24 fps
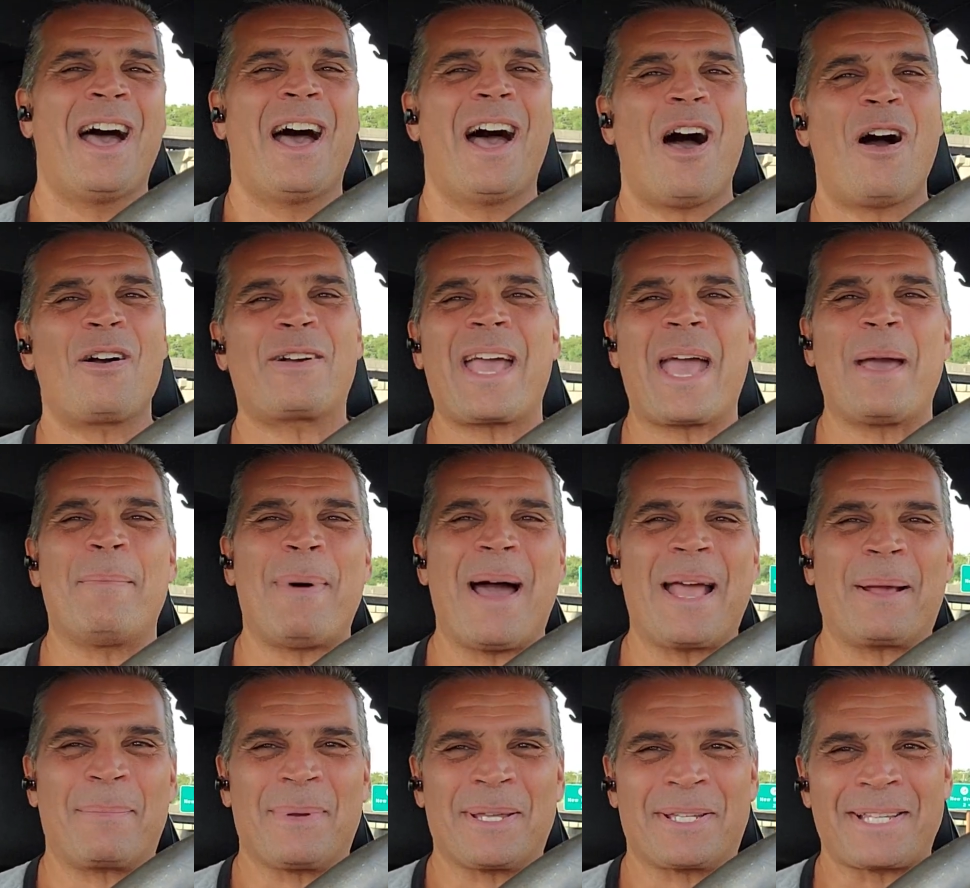Okay,
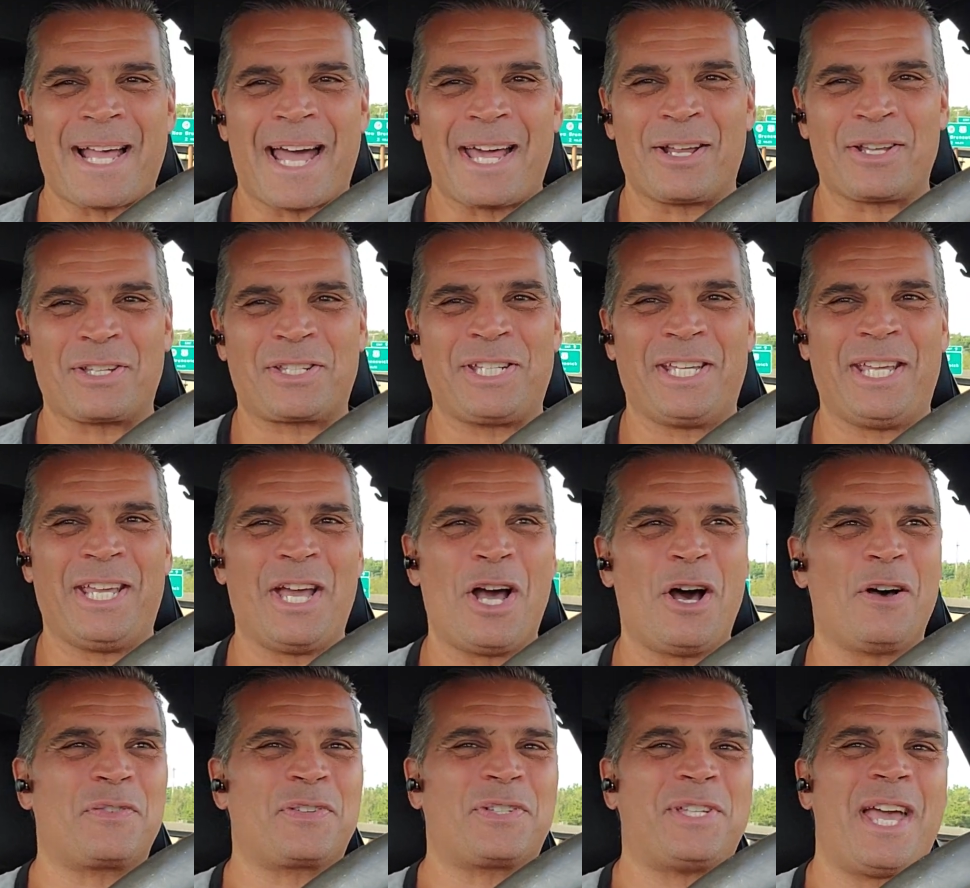Mike Masato,
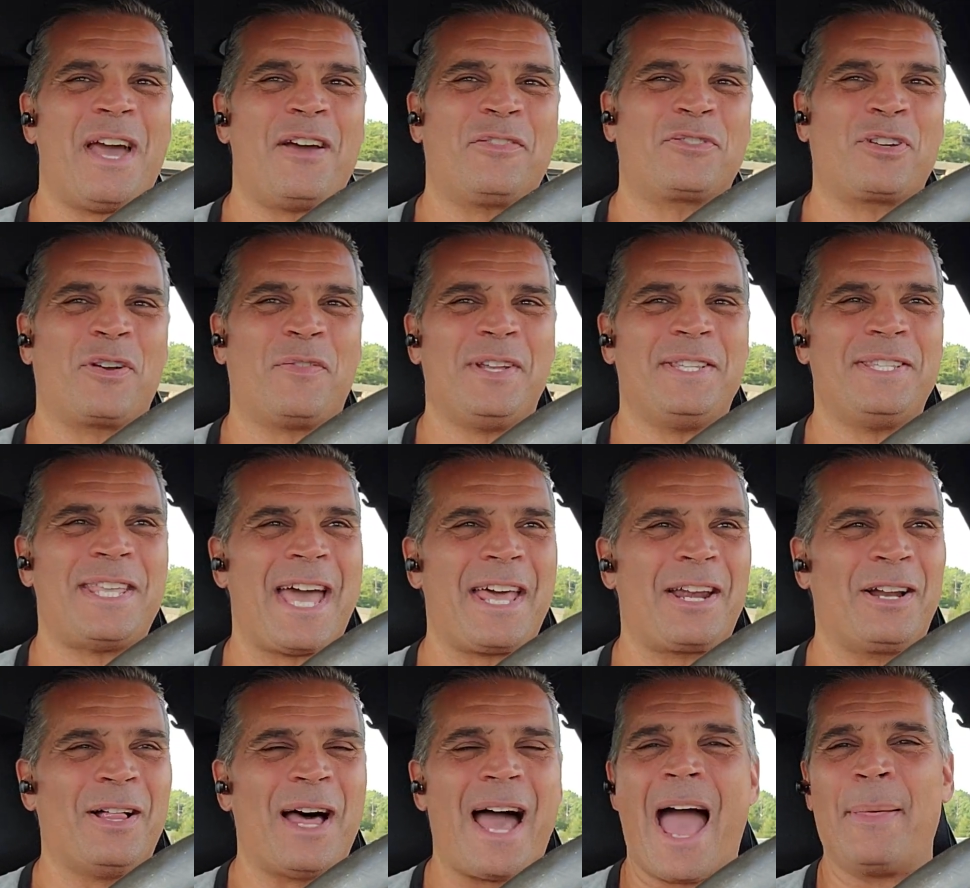CEO of Staff Driven
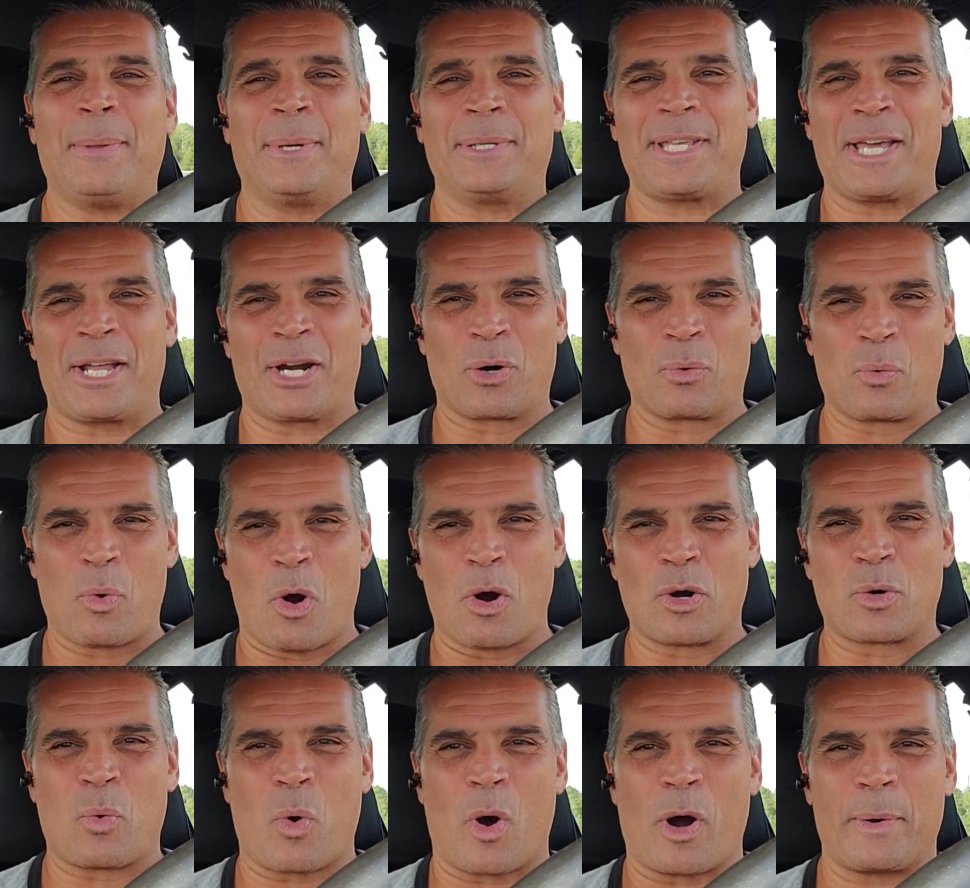Dental. I'm a dental
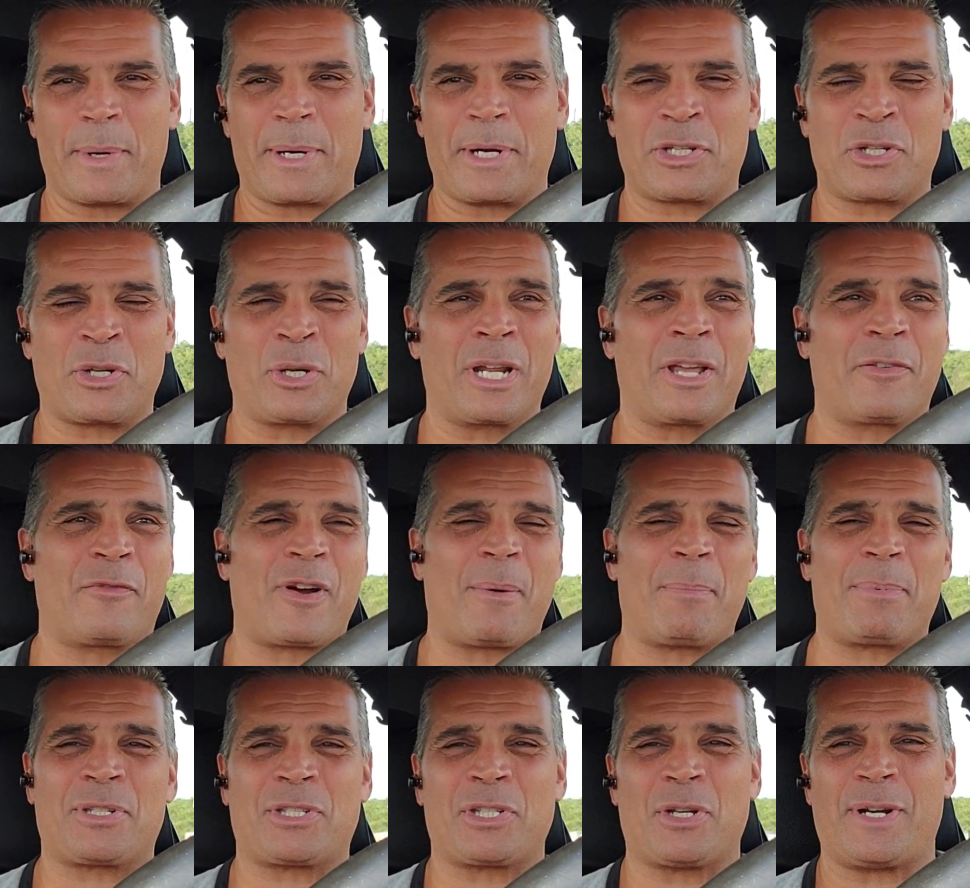road warrior, turning for
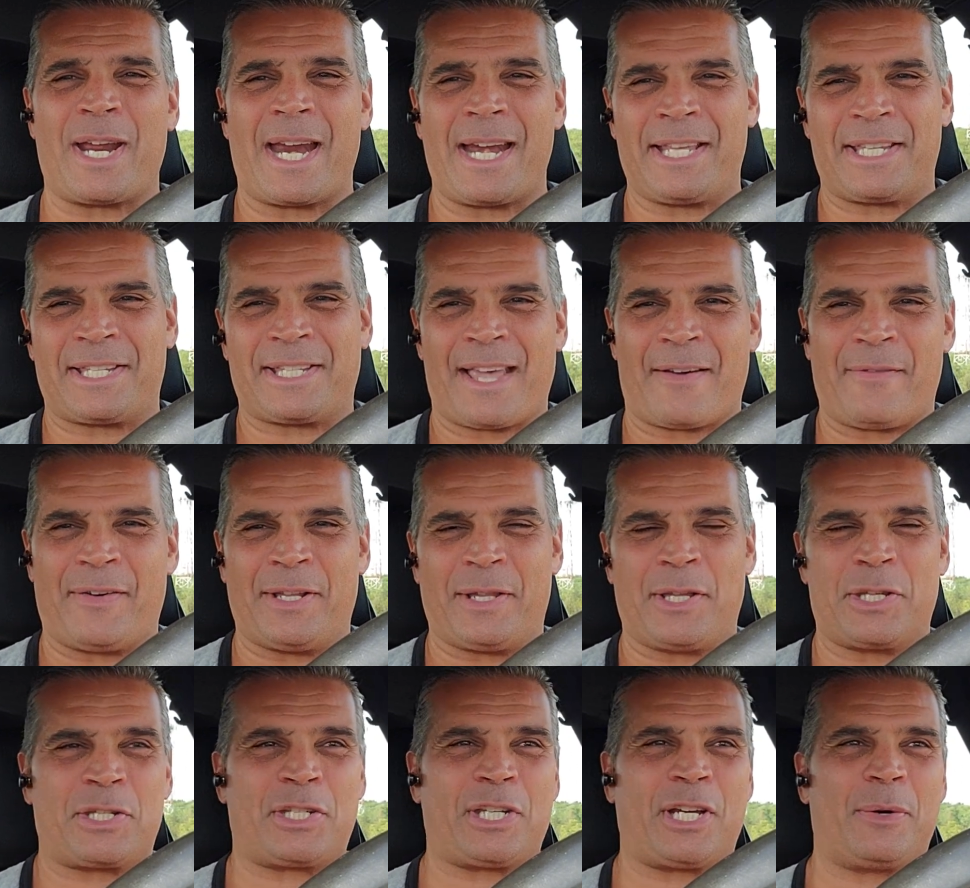episode 87
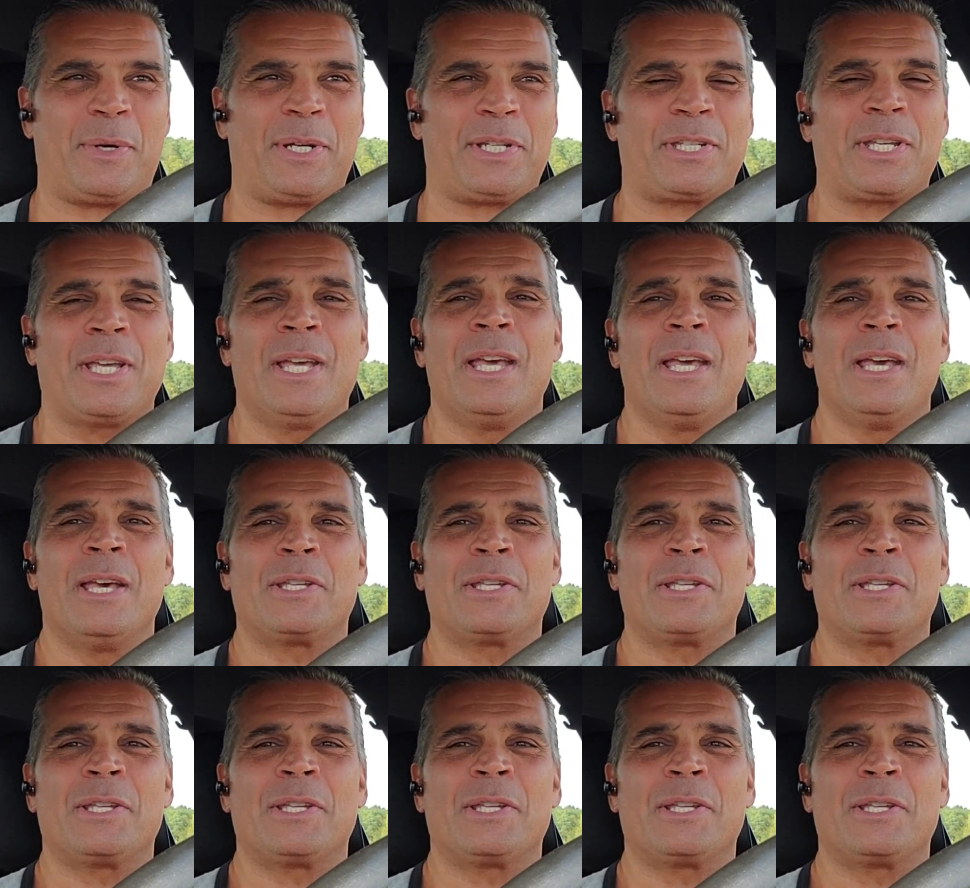in the series.